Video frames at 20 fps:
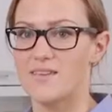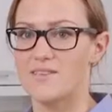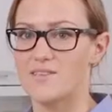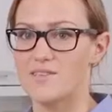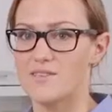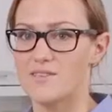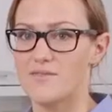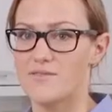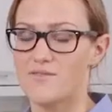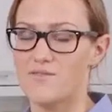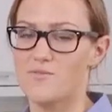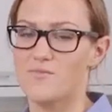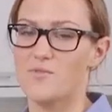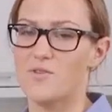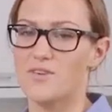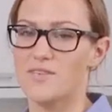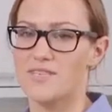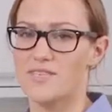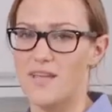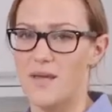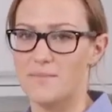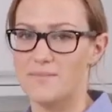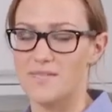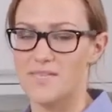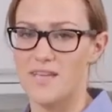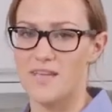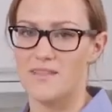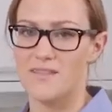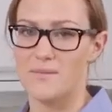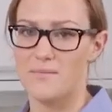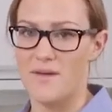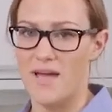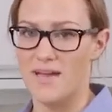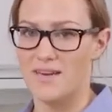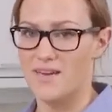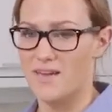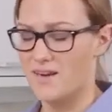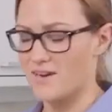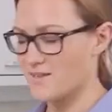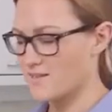Just a few more steps to get the
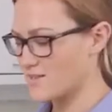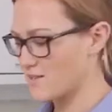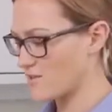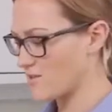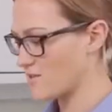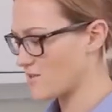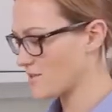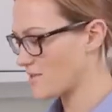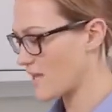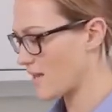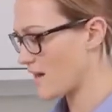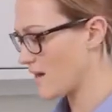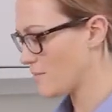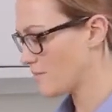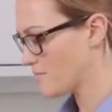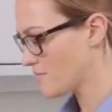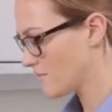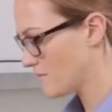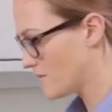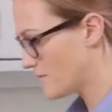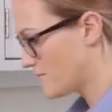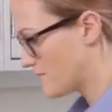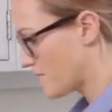magnetic stirrer set up.